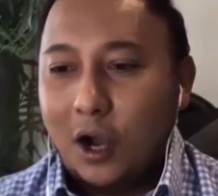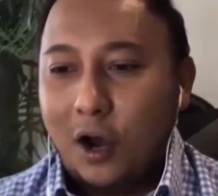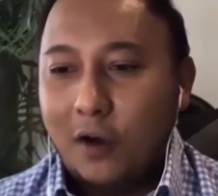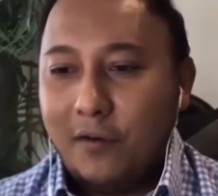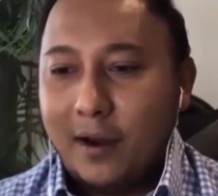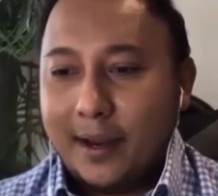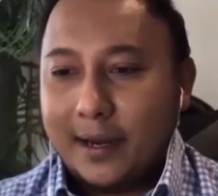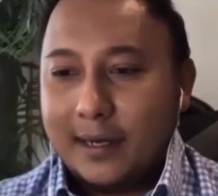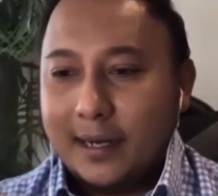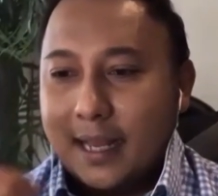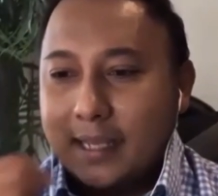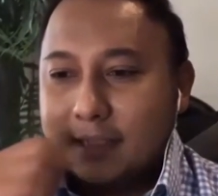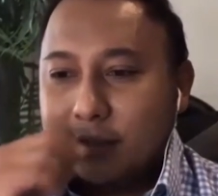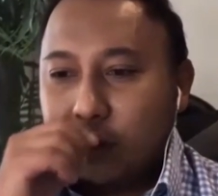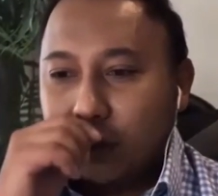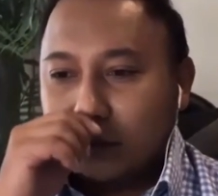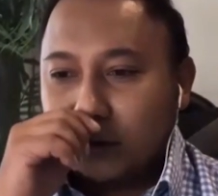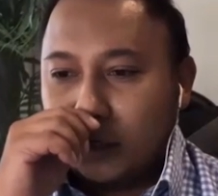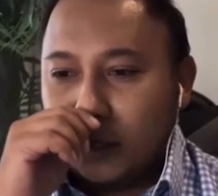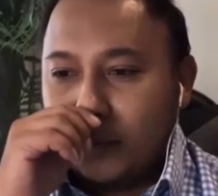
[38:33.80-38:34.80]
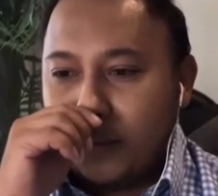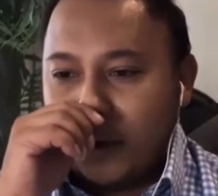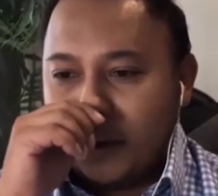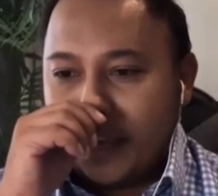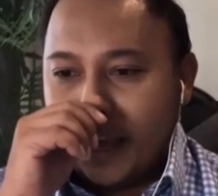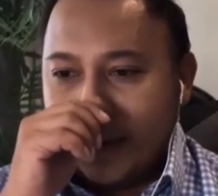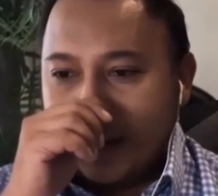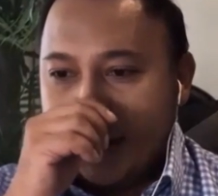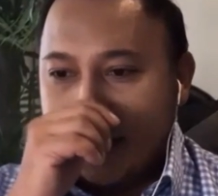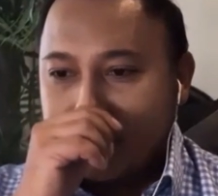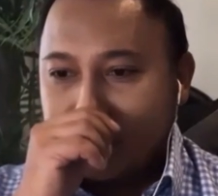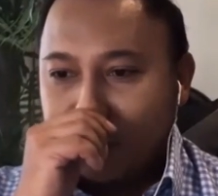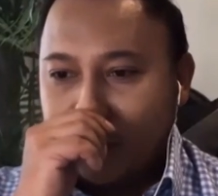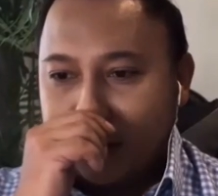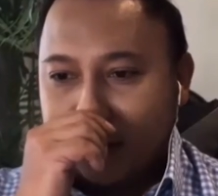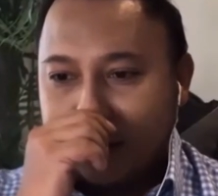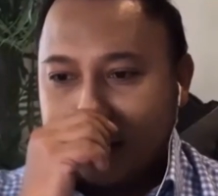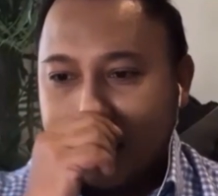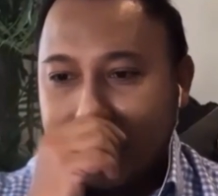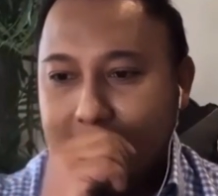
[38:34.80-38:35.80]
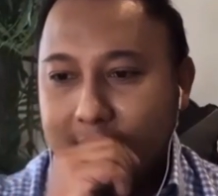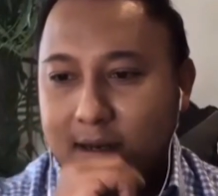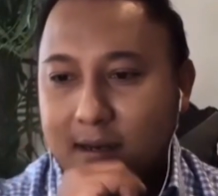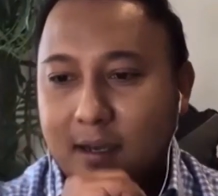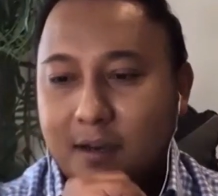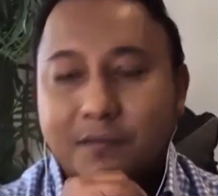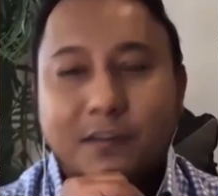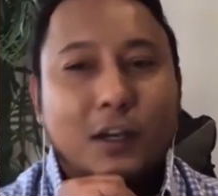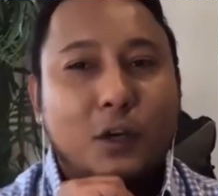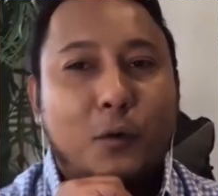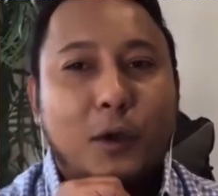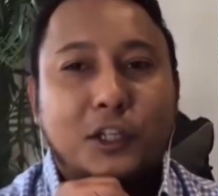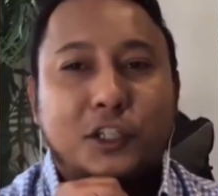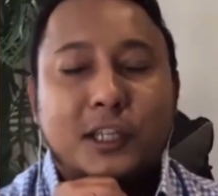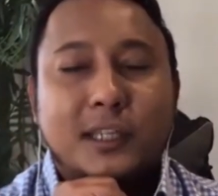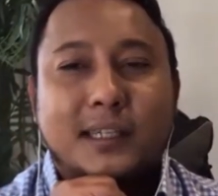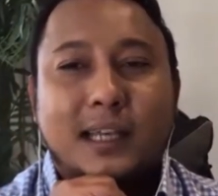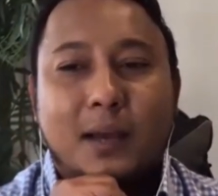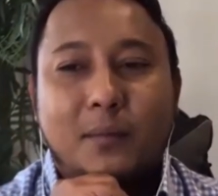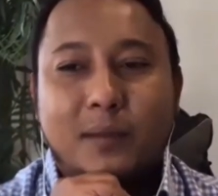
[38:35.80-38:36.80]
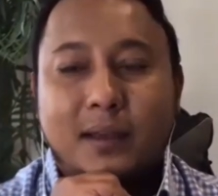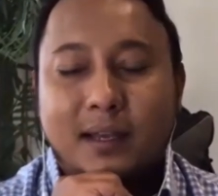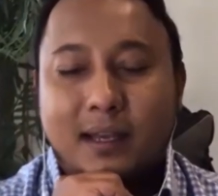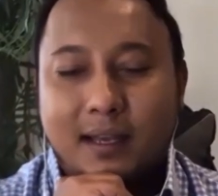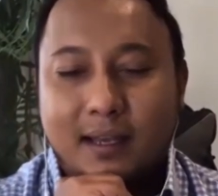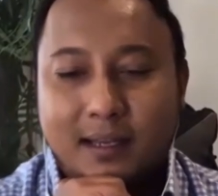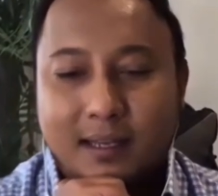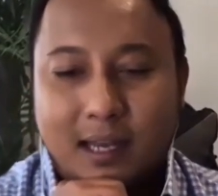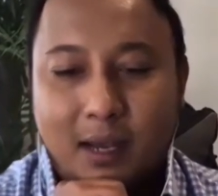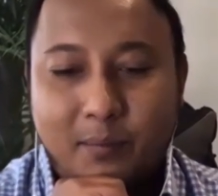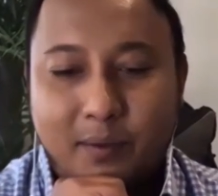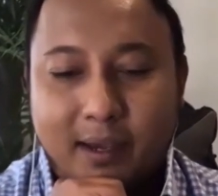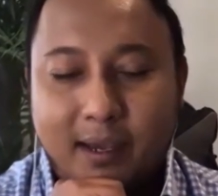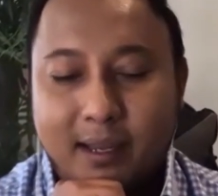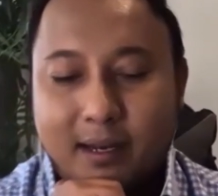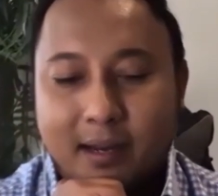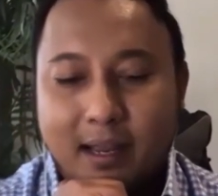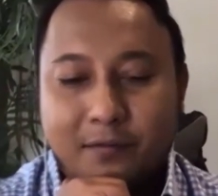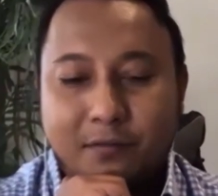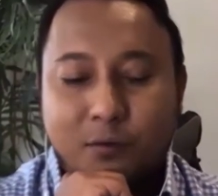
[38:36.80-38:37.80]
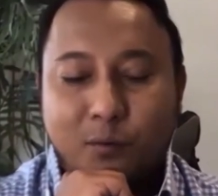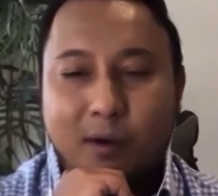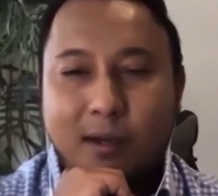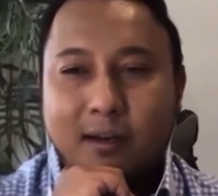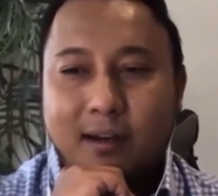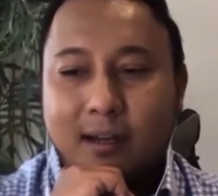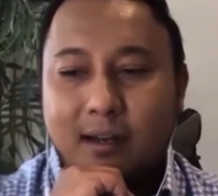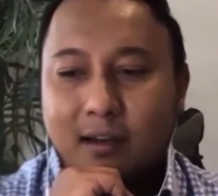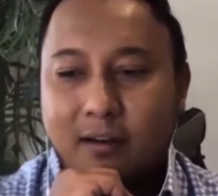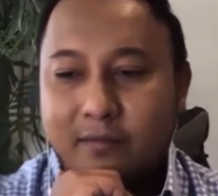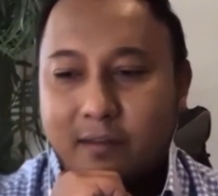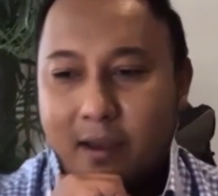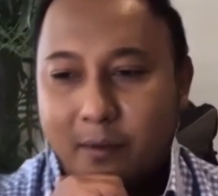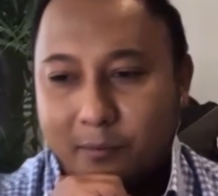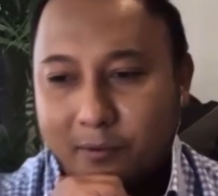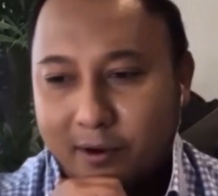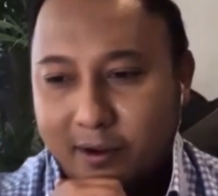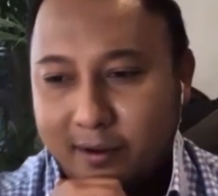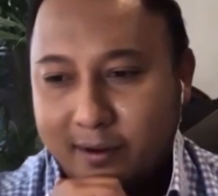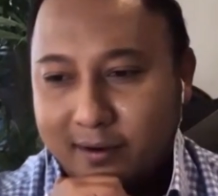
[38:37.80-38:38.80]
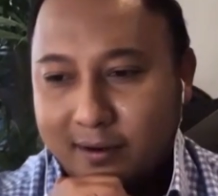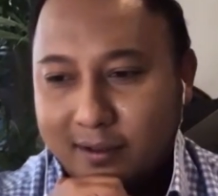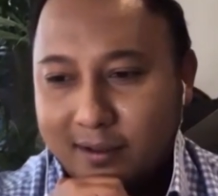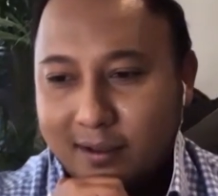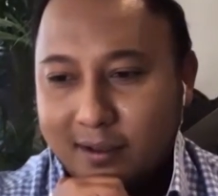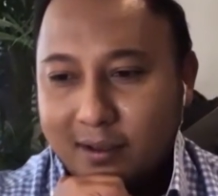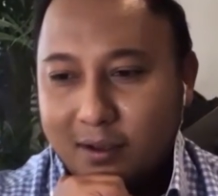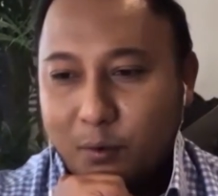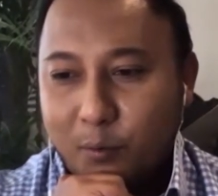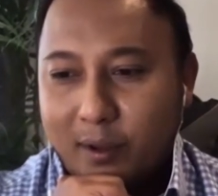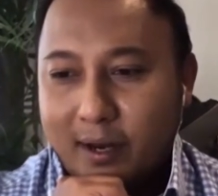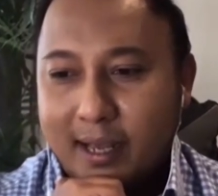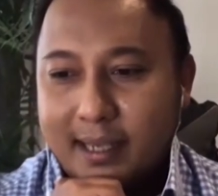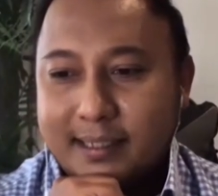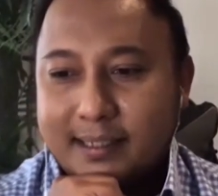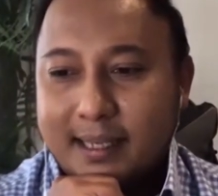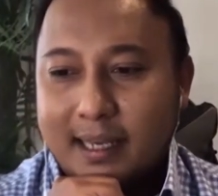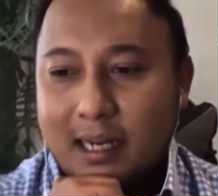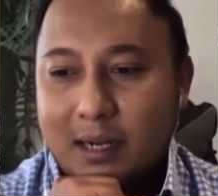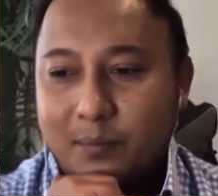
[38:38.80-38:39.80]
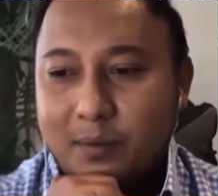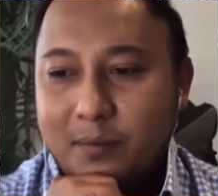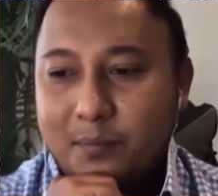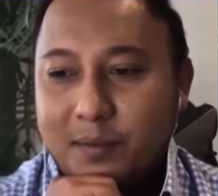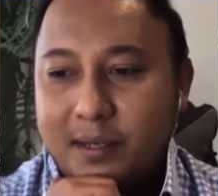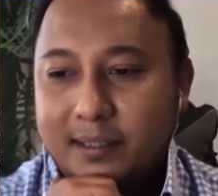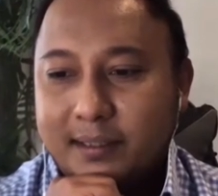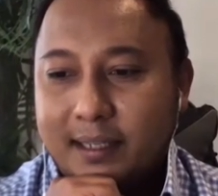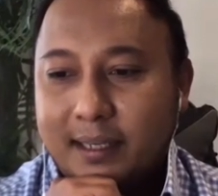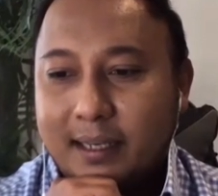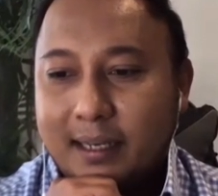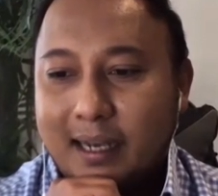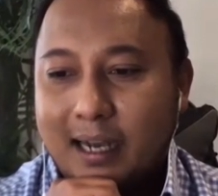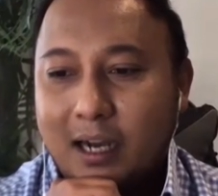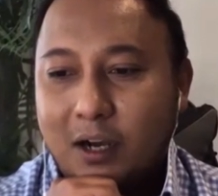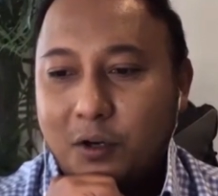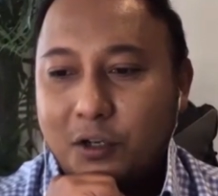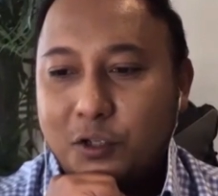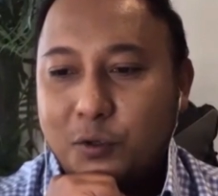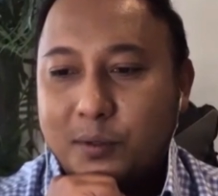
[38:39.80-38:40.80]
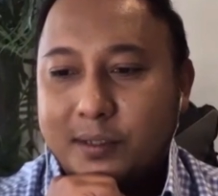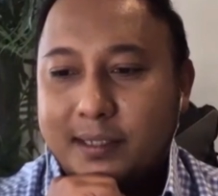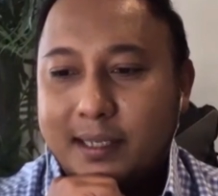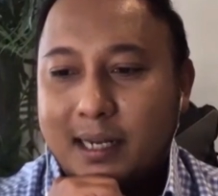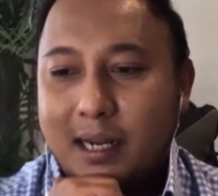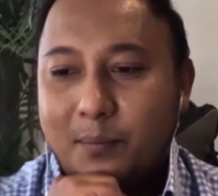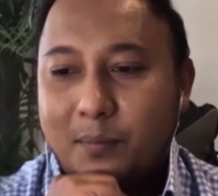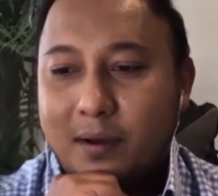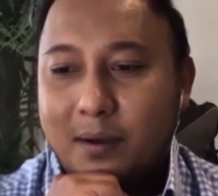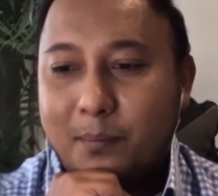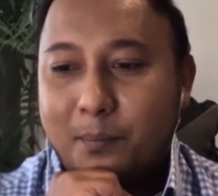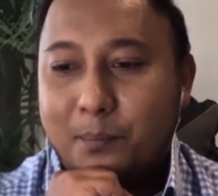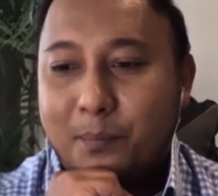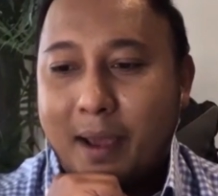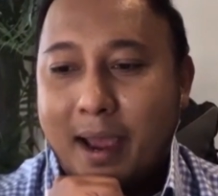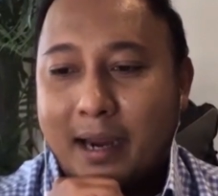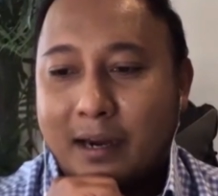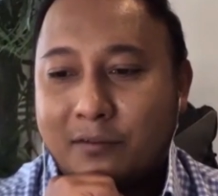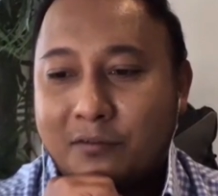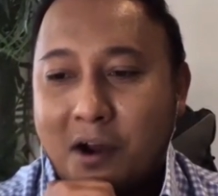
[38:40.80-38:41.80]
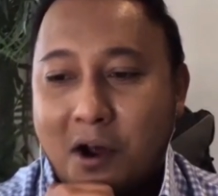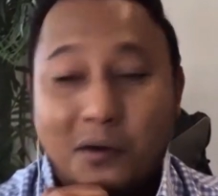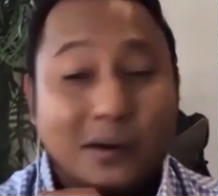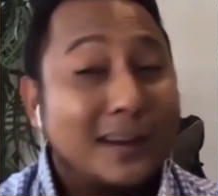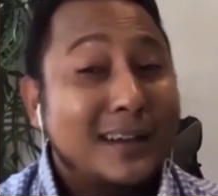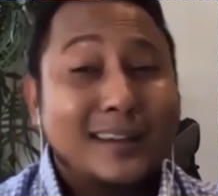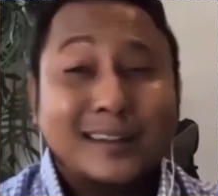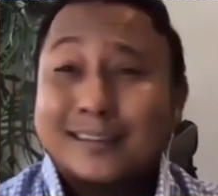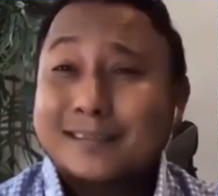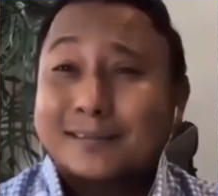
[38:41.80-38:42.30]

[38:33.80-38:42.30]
All right, let's go talk about, okay, next one. I love the questions coming in, everyone. I love them, right? When I set up a meeting, how do you set up a background?